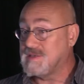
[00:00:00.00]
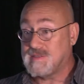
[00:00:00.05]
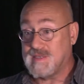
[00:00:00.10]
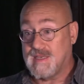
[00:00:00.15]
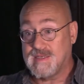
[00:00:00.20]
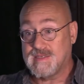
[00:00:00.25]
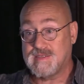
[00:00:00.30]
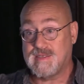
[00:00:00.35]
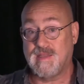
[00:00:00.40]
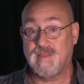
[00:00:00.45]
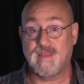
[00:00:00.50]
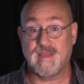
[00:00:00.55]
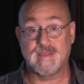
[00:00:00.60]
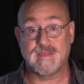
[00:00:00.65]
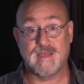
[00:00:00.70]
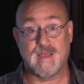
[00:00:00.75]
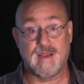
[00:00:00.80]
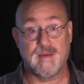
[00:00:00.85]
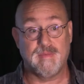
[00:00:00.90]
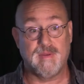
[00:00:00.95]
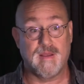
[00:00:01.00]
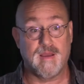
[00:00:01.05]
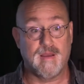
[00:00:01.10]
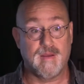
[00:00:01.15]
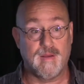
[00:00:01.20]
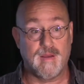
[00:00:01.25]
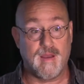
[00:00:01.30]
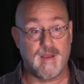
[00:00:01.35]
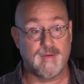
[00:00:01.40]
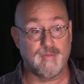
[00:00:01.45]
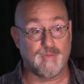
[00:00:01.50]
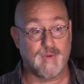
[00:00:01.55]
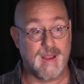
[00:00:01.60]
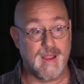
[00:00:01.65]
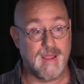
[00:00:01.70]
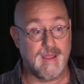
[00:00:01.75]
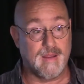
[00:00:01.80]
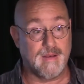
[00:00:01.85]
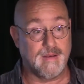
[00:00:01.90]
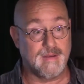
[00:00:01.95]
As, as Cynthia said, I, I, I
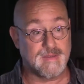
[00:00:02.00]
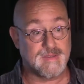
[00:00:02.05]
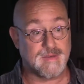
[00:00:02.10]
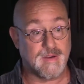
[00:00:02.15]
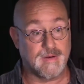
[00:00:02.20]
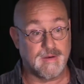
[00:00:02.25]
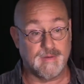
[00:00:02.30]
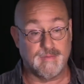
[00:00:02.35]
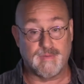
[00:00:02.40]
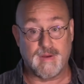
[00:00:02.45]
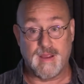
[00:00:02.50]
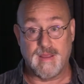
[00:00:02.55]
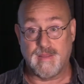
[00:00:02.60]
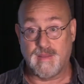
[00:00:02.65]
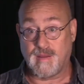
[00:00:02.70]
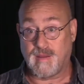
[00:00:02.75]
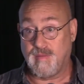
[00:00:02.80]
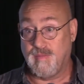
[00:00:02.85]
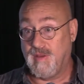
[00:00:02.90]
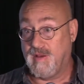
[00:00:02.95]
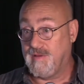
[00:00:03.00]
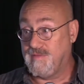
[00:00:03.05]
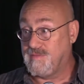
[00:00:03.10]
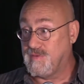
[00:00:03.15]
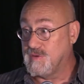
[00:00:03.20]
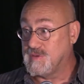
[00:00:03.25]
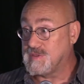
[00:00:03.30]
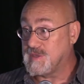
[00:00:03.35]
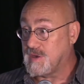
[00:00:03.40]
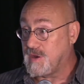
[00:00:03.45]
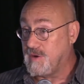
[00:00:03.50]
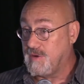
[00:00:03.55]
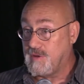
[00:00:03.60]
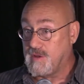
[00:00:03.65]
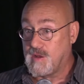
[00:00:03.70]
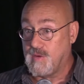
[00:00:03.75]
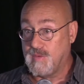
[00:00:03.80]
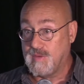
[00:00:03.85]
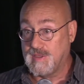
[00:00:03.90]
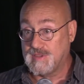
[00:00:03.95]
ran and started and ran the Community Food
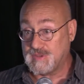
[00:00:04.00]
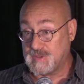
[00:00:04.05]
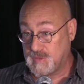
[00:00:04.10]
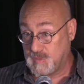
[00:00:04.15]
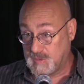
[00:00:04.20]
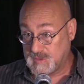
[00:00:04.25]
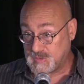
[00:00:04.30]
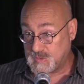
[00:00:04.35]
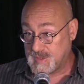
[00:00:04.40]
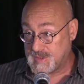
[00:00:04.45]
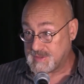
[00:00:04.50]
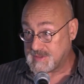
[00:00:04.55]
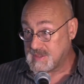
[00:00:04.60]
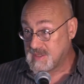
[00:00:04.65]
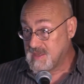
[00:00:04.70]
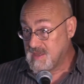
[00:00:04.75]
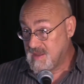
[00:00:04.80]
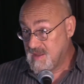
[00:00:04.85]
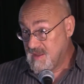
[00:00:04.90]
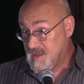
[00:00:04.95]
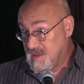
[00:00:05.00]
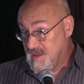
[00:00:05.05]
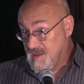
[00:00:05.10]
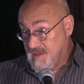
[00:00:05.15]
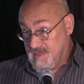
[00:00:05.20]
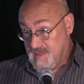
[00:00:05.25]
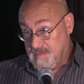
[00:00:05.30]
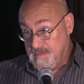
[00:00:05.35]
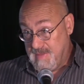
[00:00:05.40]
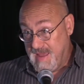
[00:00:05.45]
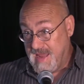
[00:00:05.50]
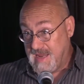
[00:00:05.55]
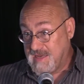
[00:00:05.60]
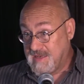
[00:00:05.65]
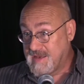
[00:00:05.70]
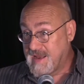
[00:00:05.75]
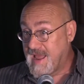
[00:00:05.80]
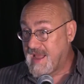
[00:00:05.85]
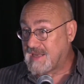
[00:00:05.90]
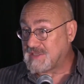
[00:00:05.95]
Security Coalition, which was the
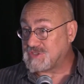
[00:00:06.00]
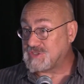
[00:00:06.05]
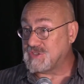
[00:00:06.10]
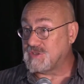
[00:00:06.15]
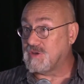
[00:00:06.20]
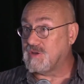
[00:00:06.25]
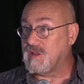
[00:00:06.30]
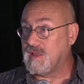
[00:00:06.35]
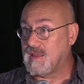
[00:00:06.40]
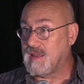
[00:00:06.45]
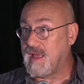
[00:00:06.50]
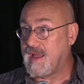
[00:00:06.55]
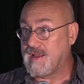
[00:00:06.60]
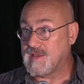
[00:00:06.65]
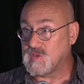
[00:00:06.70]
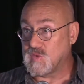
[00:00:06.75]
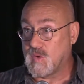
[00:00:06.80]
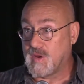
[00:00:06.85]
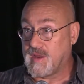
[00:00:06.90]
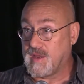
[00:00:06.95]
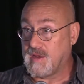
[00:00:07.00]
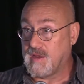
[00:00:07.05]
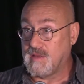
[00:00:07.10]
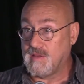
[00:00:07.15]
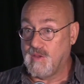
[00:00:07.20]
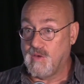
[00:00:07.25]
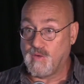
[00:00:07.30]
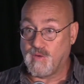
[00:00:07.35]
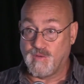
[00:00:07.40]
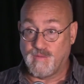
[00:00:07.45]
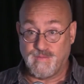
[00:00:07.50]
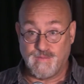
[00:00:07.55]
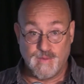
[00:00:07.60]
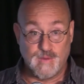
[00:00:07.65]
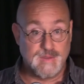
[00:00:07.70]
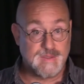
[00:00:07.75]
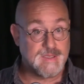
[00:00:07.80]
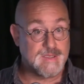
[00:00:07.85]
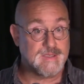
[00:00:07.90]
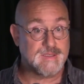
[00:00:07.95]
main national alliance working on local
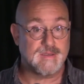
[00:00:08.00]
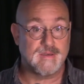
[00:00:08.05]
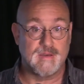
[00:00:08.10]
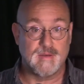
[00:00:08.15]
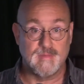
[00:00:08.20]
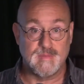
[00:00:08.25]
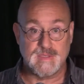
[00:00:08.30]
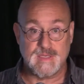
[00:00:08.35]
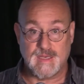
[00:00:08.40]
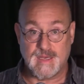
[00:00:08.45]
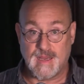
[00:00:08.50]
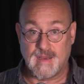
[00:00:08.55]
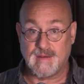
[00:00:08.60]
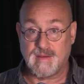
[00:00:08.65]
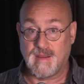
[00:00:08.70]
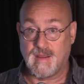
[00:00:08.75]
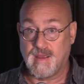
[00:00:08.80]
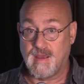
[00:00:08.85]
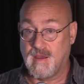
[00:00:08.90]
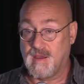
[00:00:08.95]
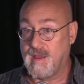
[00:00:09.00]
food systems and anti